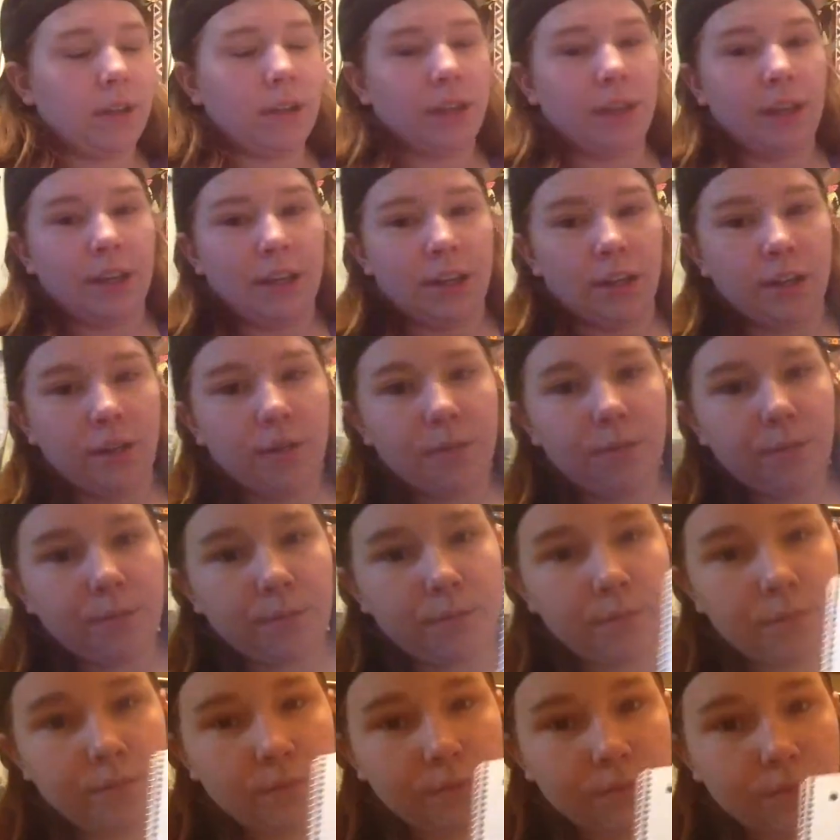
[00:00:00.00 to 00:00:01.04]
here,
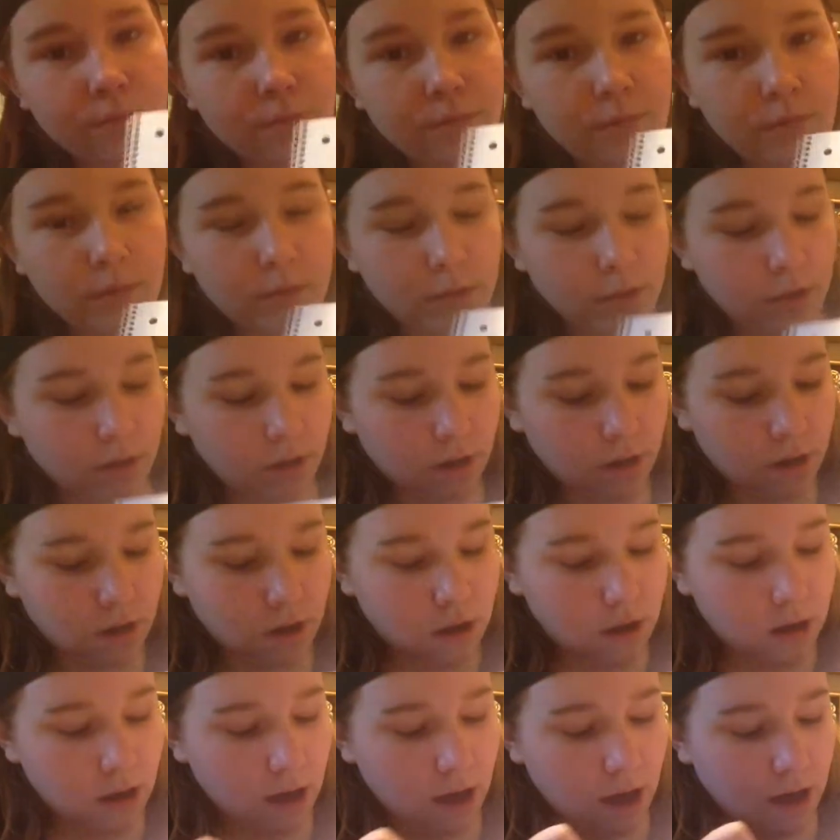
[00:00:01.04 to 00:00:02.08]

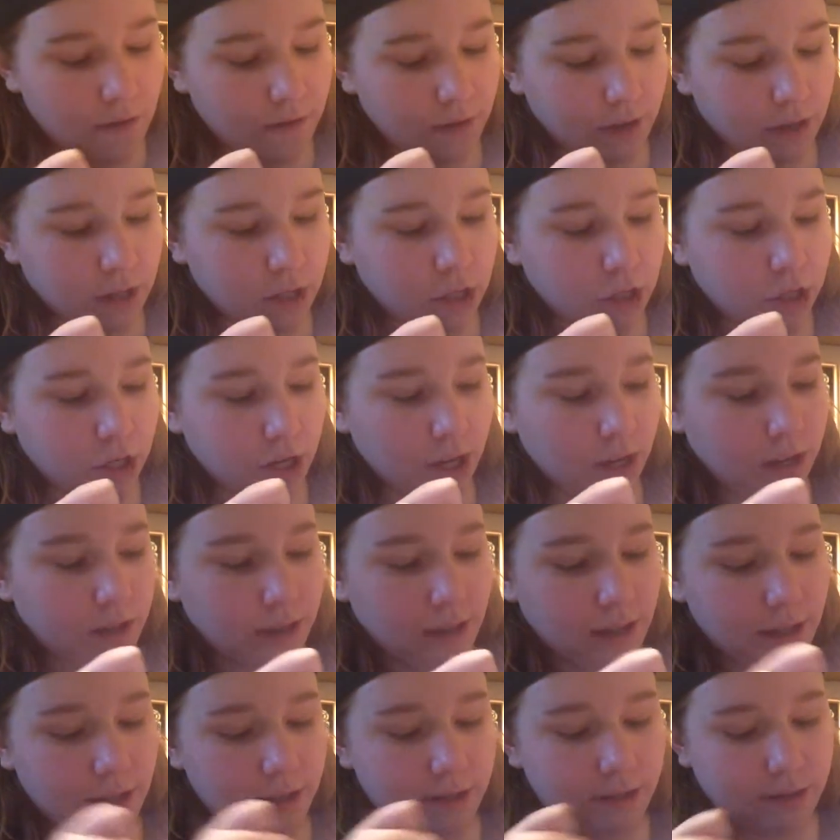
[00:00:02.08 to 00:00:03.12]
having a
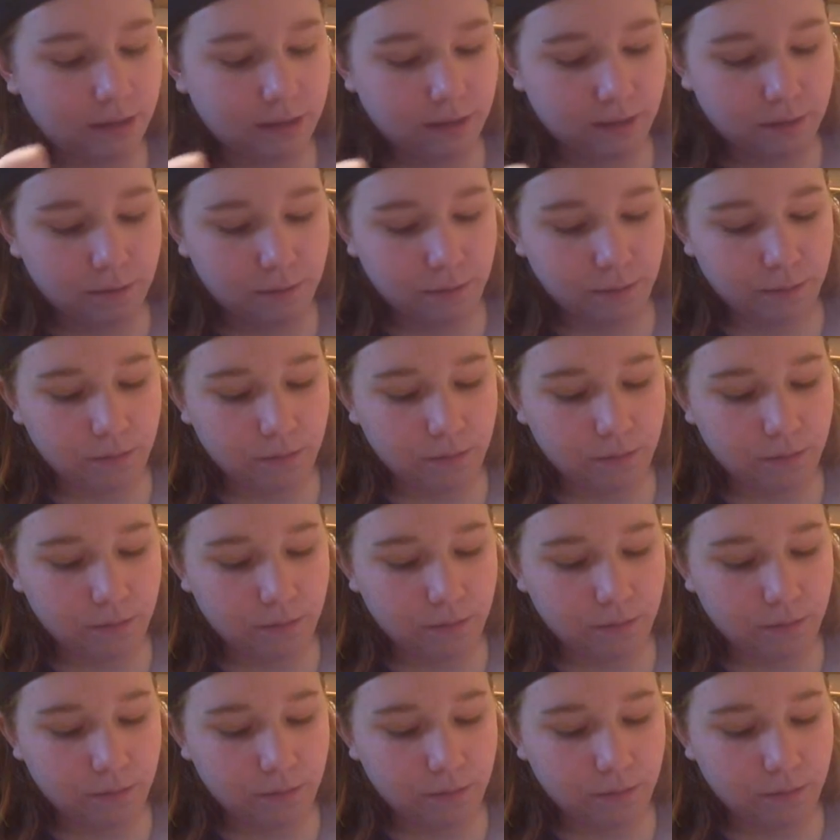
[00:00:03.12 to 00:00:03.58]
checklist